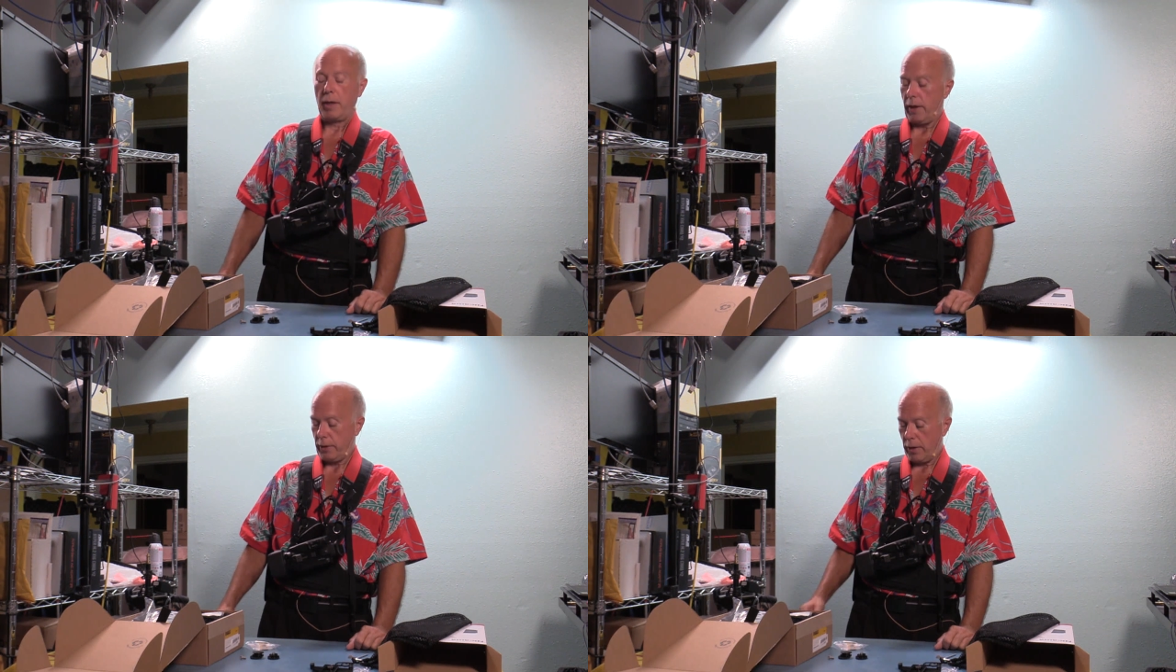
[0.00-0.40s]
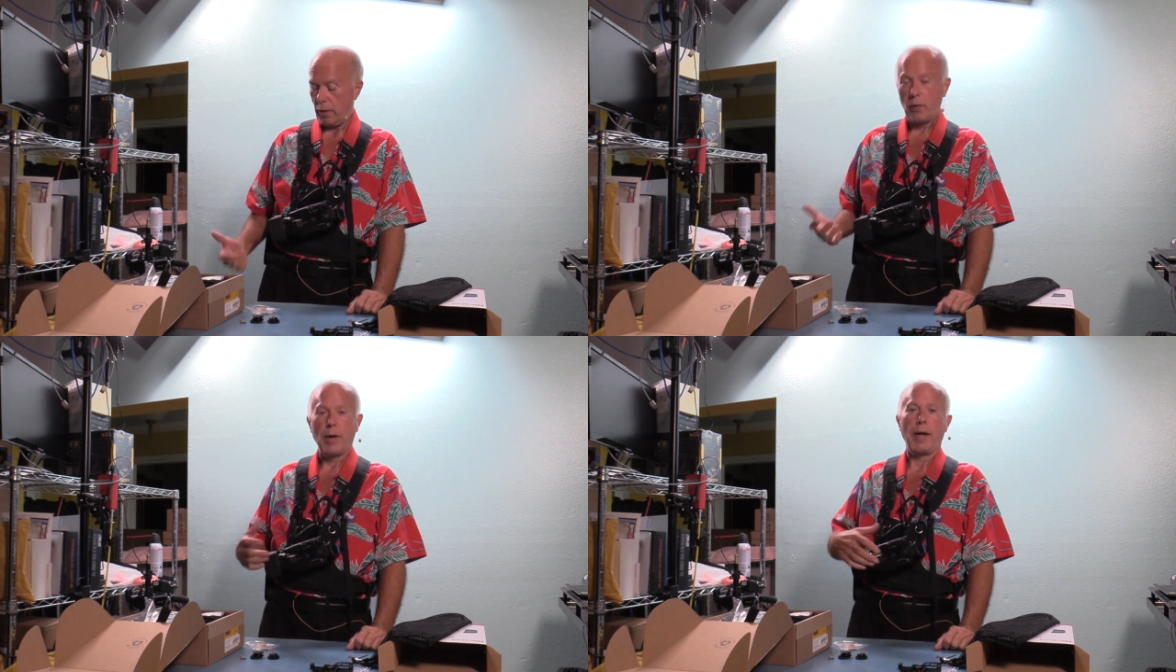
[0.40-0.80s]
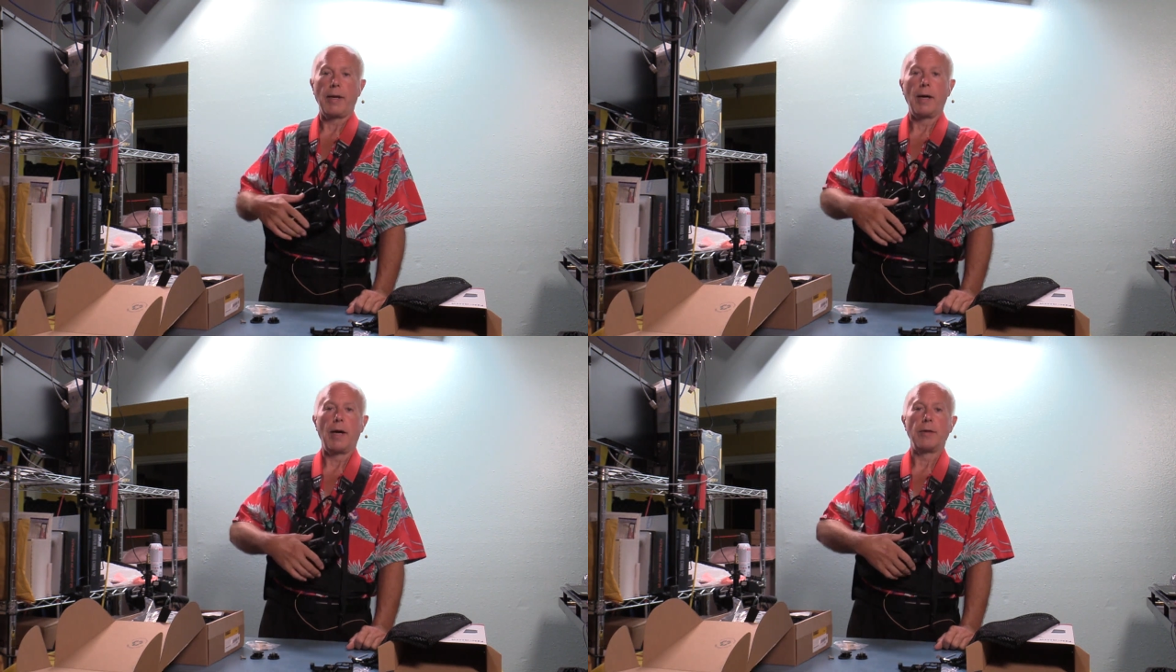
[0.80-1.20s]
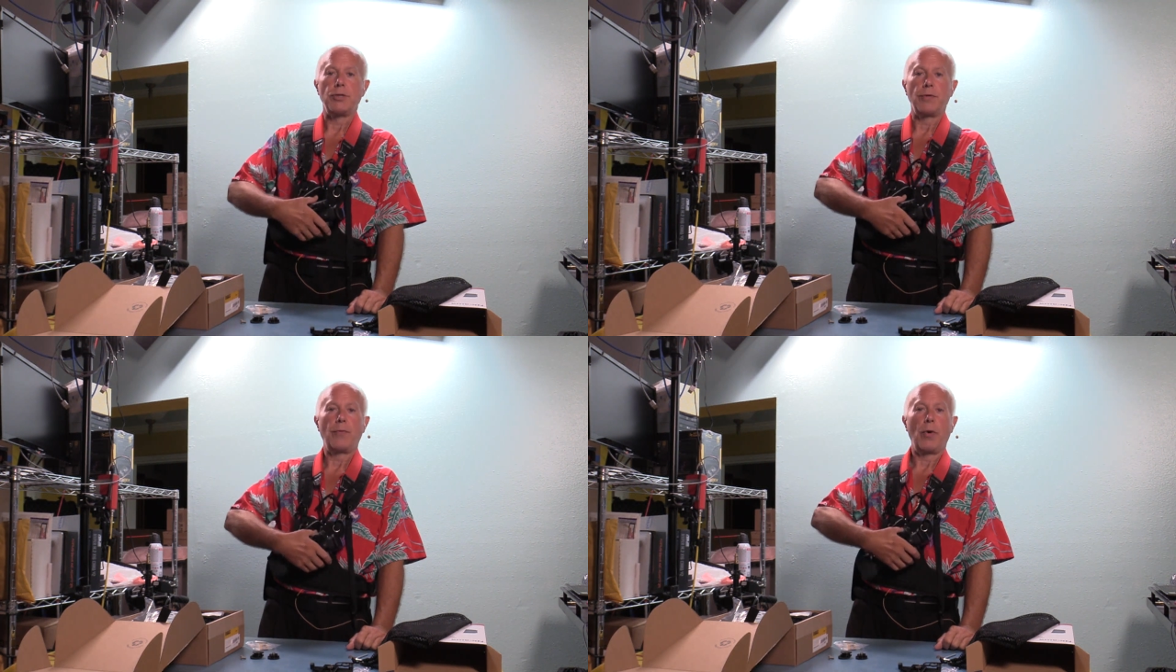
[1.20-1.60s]
You know what a
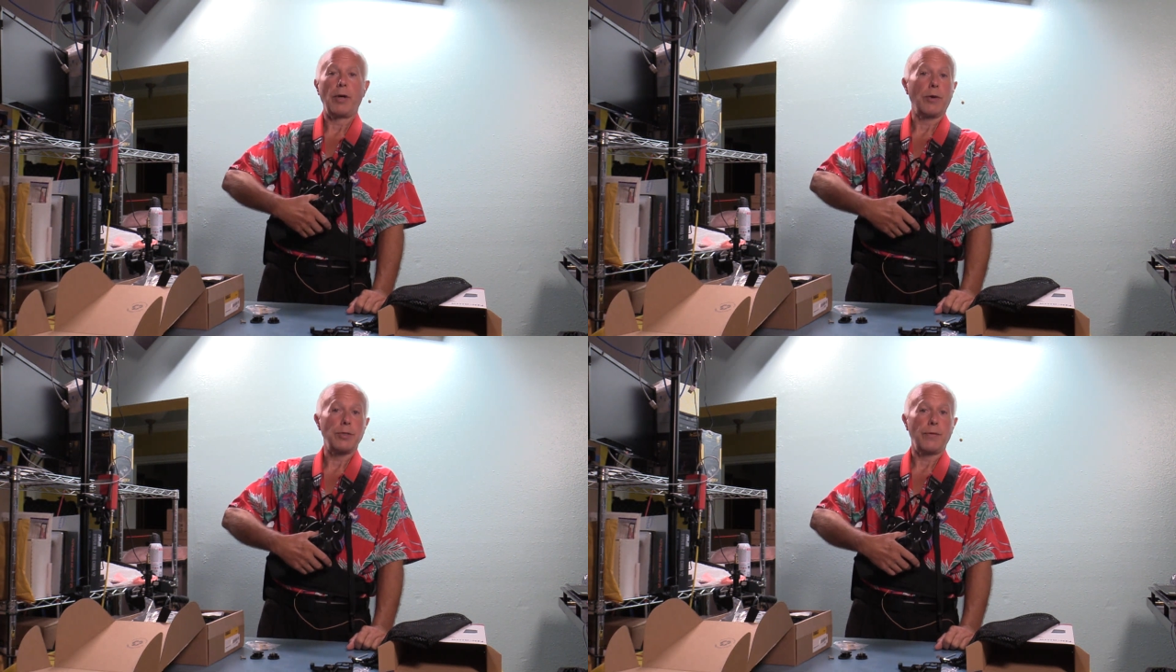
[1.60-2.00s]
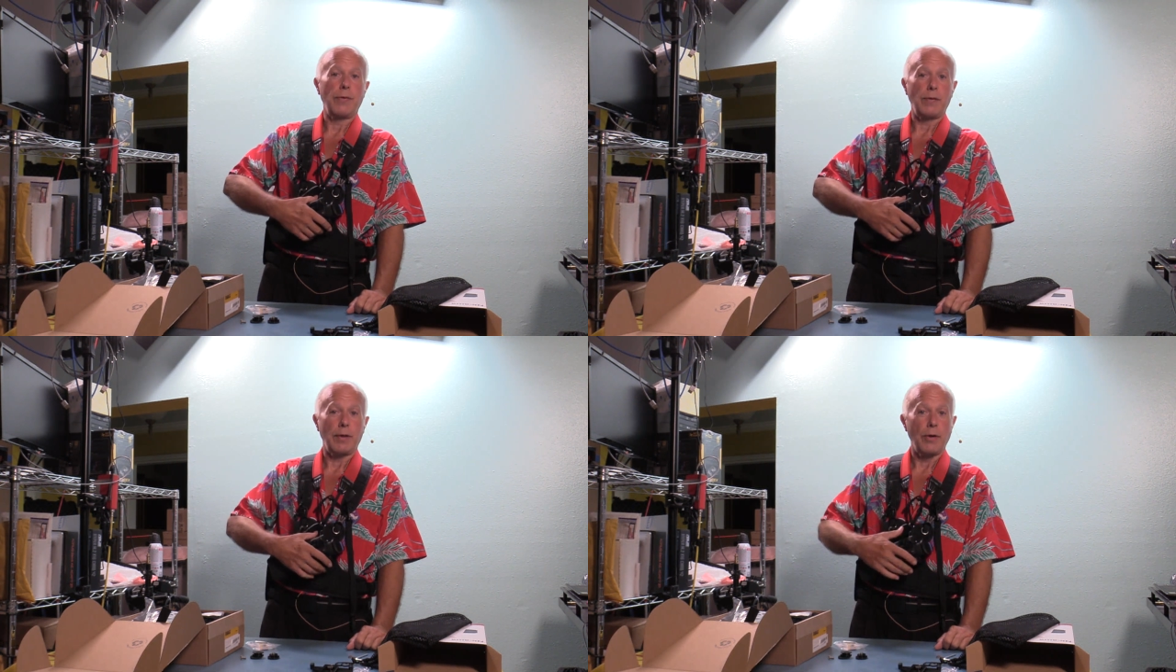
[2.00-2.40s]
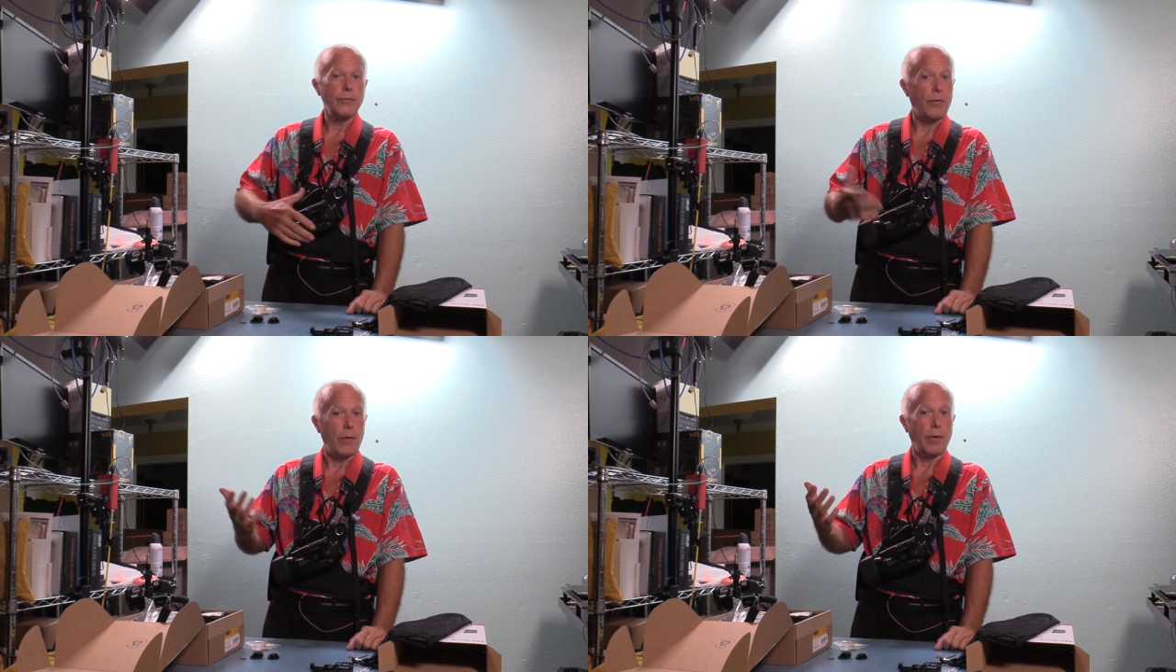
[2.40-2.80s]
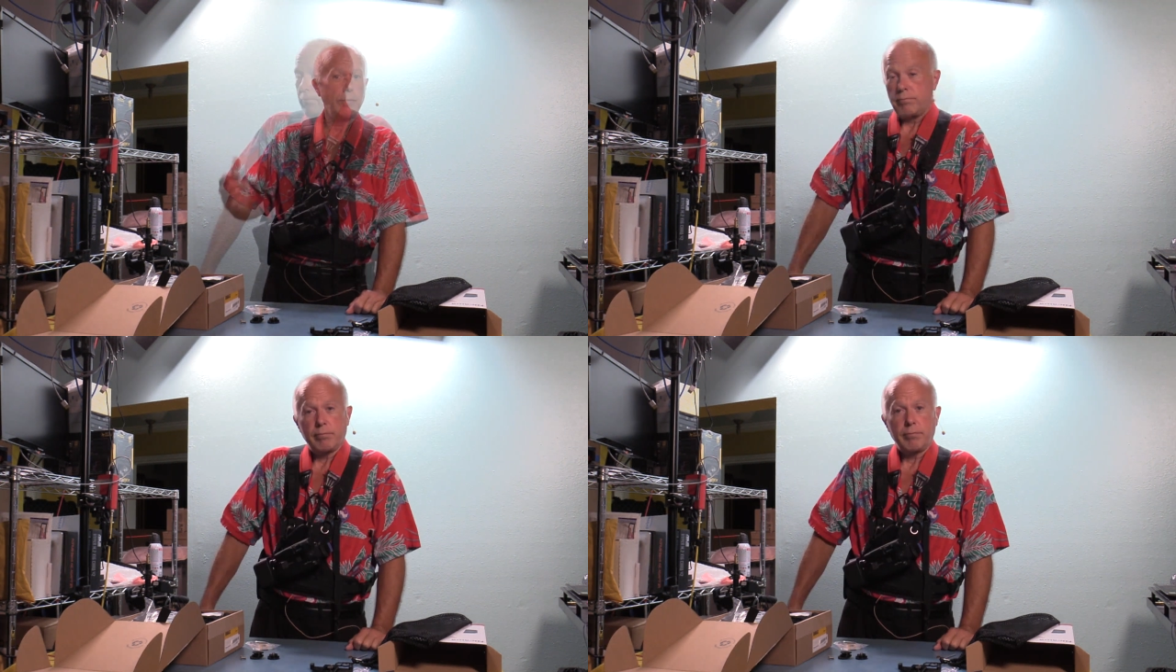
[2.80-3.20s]
G40 or a G50 goes for?
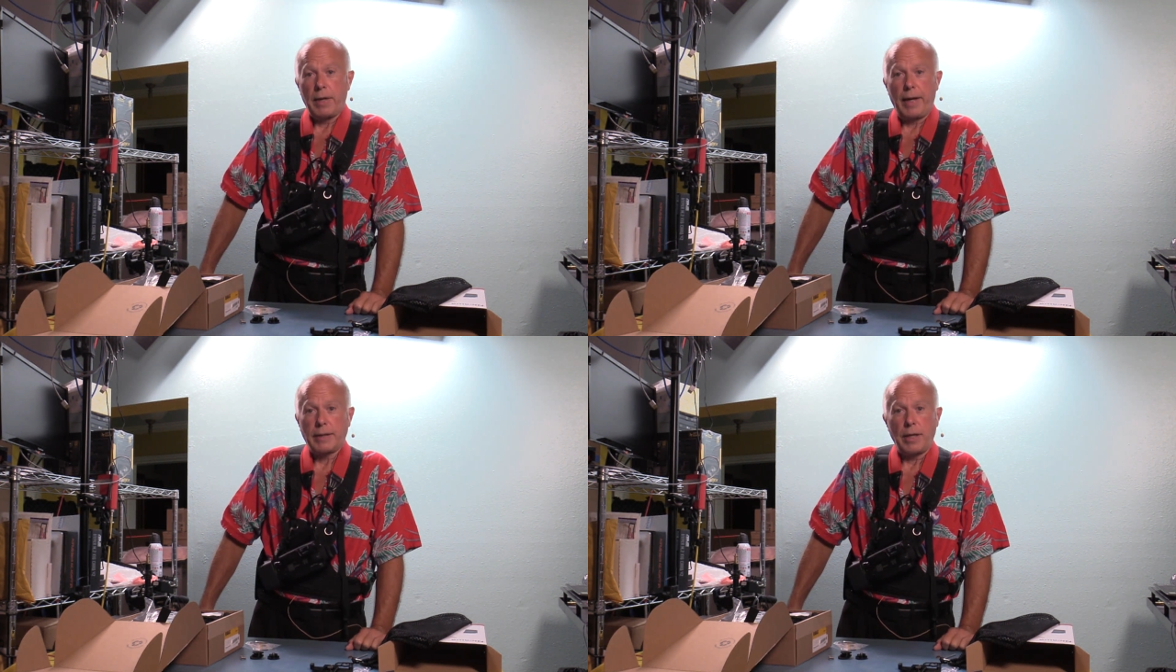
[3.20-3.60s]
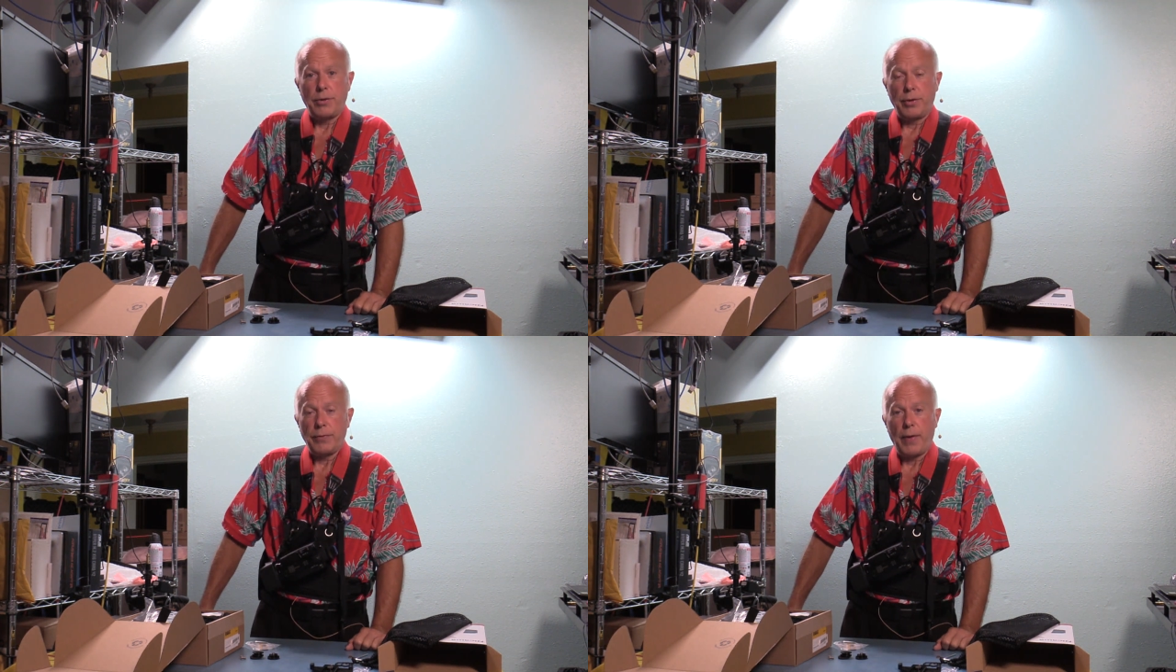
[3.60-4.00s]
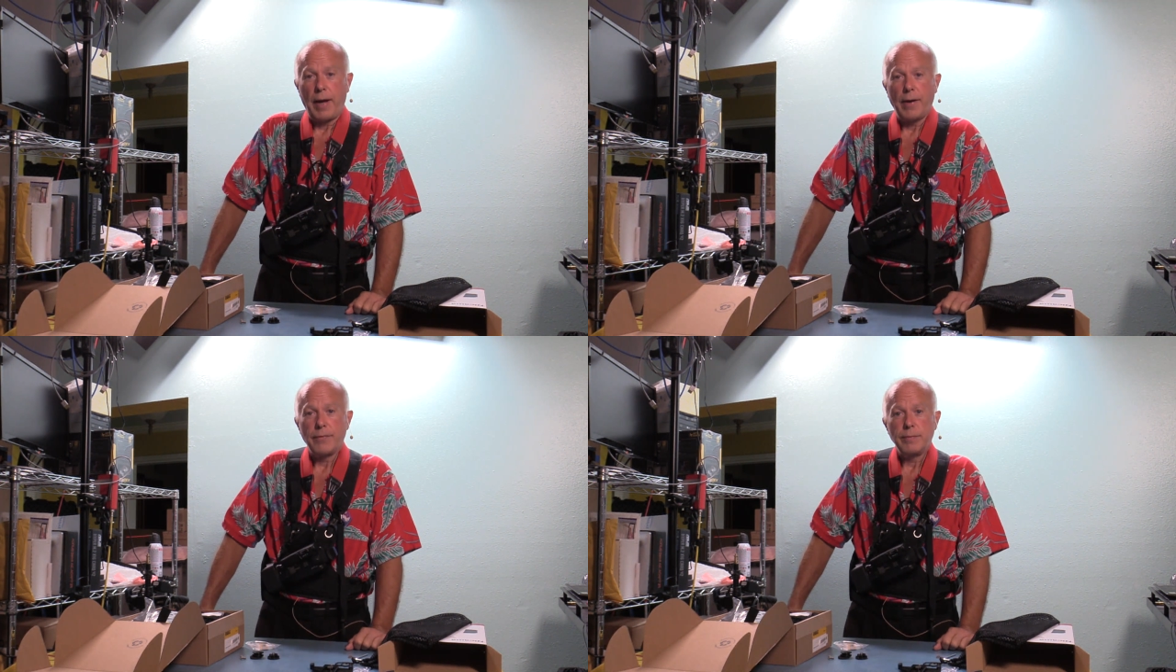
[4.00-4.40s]
An XA35,